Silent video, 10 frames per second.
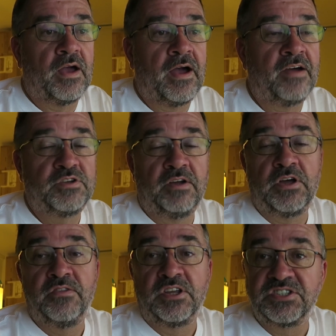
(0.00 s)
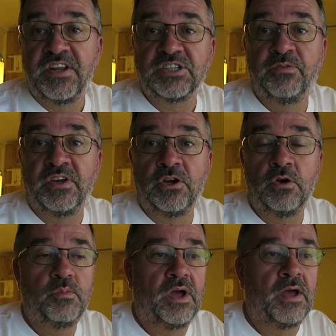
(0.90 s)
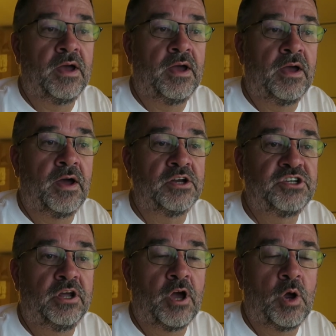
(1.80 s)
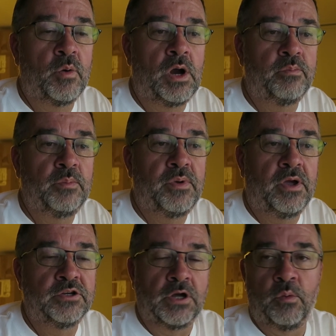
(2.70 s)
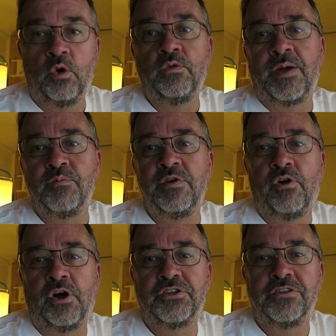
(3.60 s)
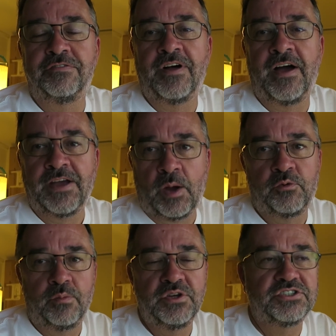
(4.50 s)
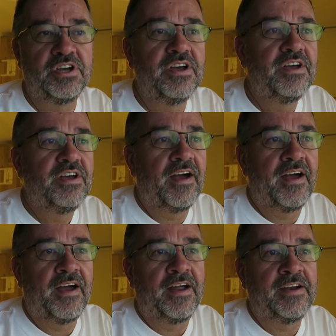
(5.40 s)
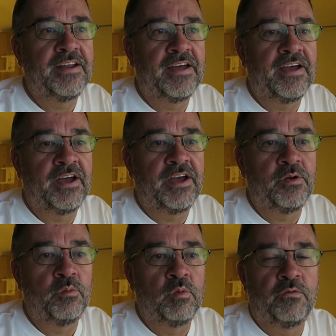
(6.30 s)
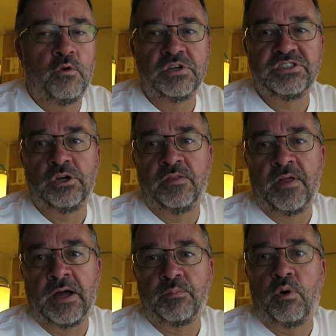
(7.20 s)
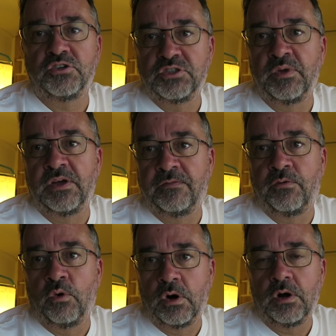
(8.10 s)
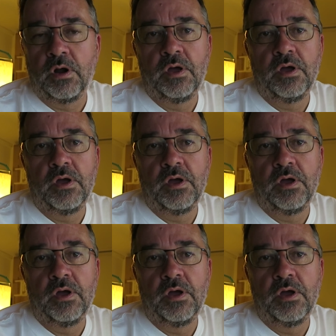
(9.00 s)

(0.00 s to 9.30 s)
After I've done this next video and sharing how I prepared, I will then move on to the flying, I promise, and we'll be focusing on that, possibly 4